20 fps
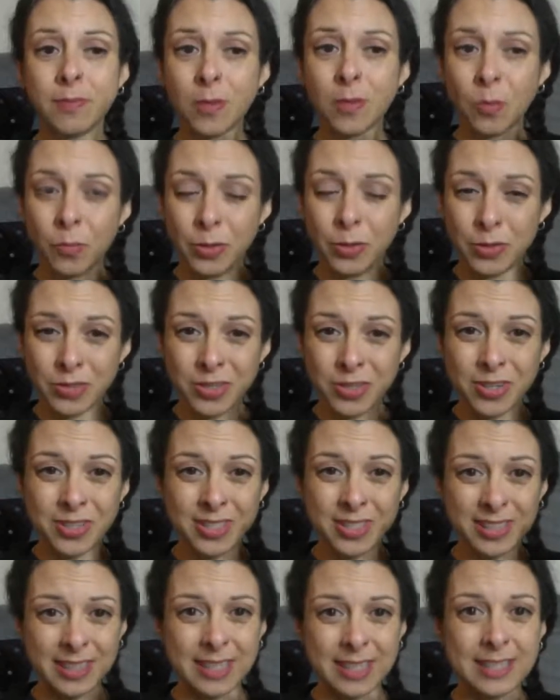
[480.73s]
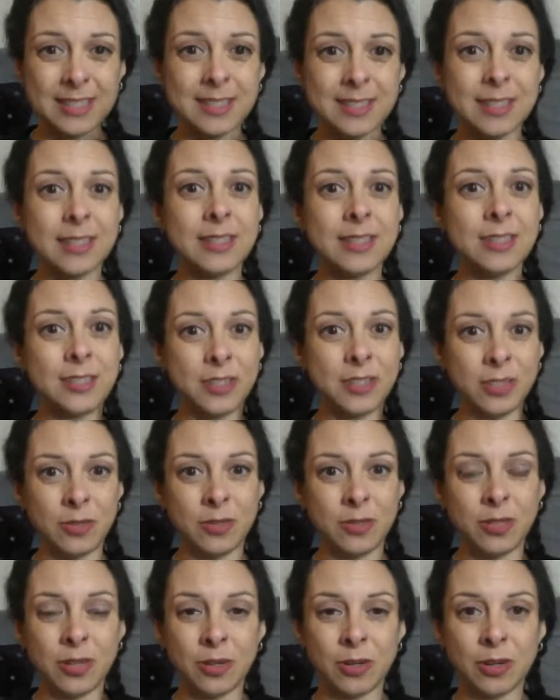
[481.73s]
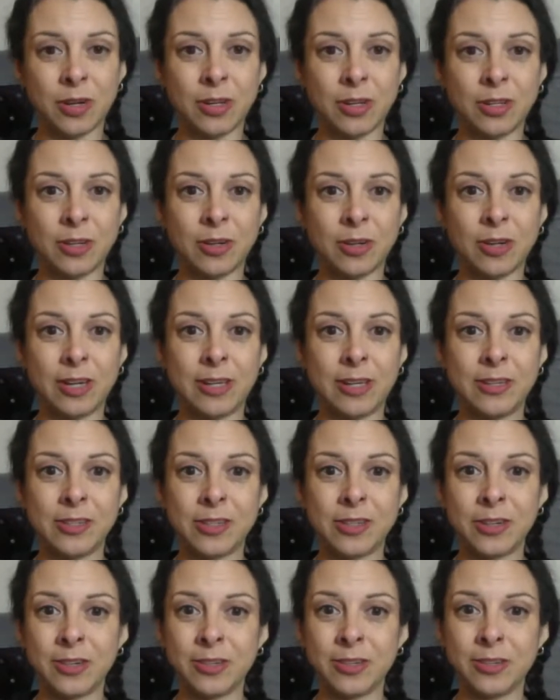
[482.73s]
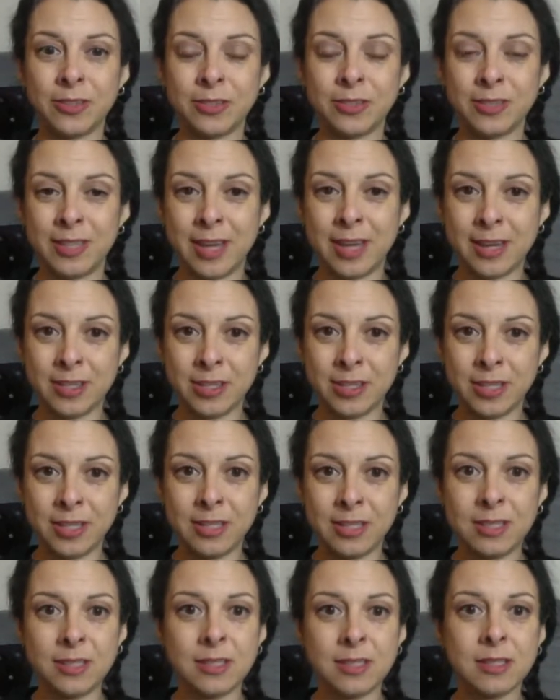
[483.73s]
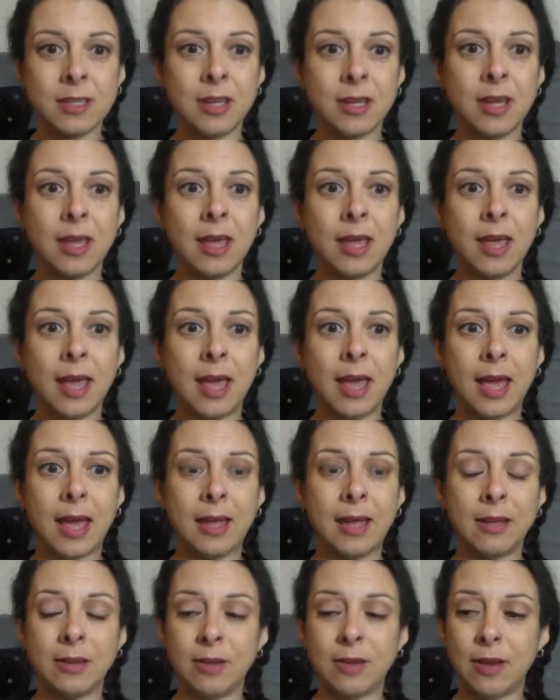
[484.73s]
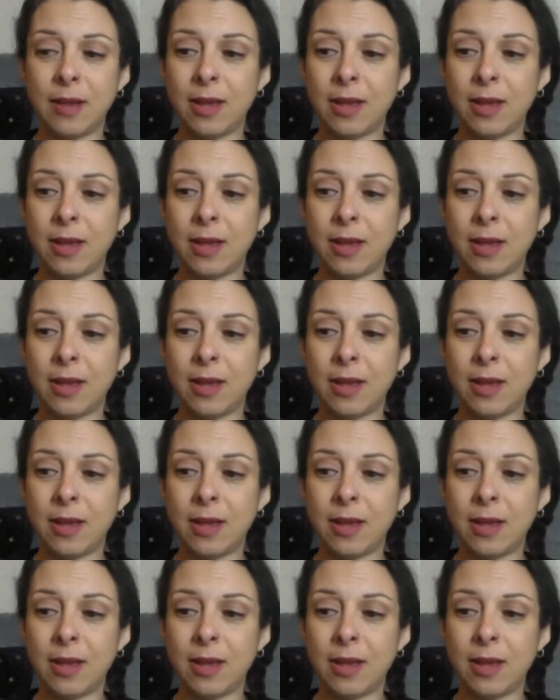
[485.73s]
when you start to listen to your internal nudges and